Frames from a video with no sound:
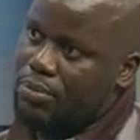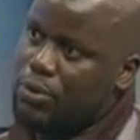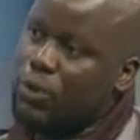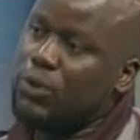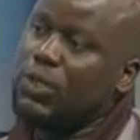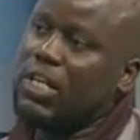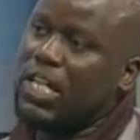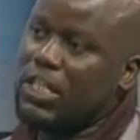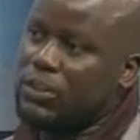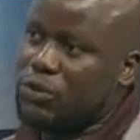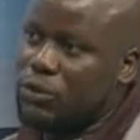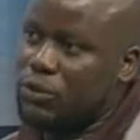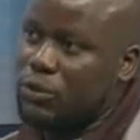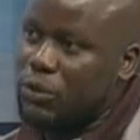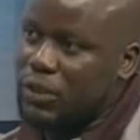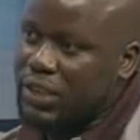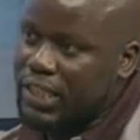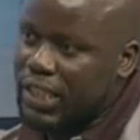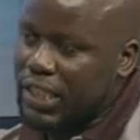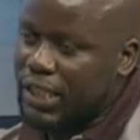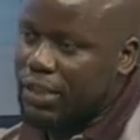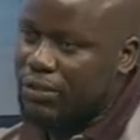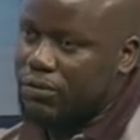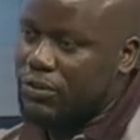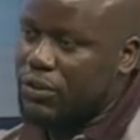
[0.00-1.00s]
On national
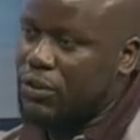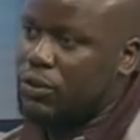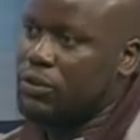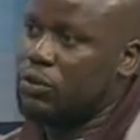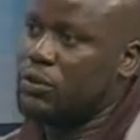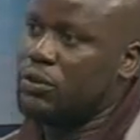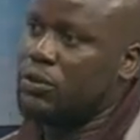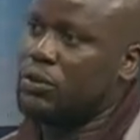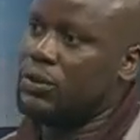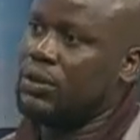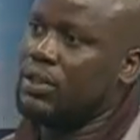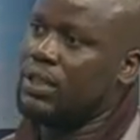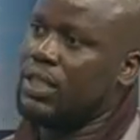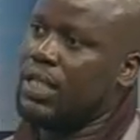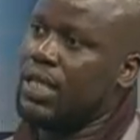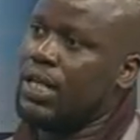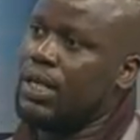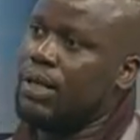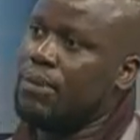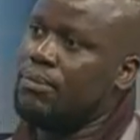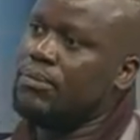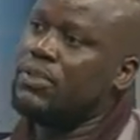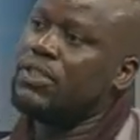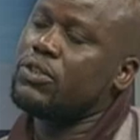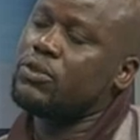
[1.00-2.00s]
television,
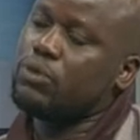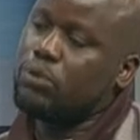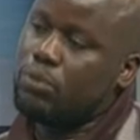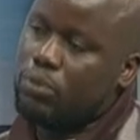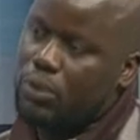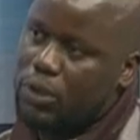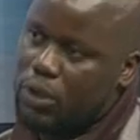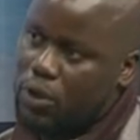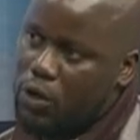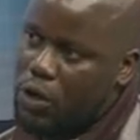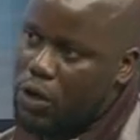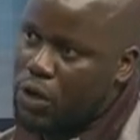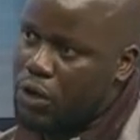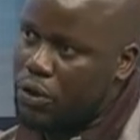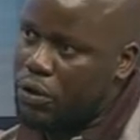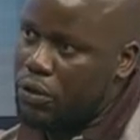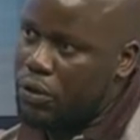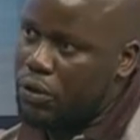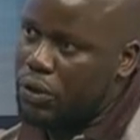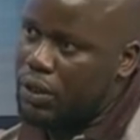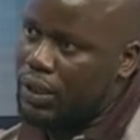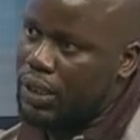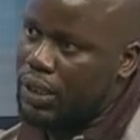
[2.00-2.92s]
this will be going on.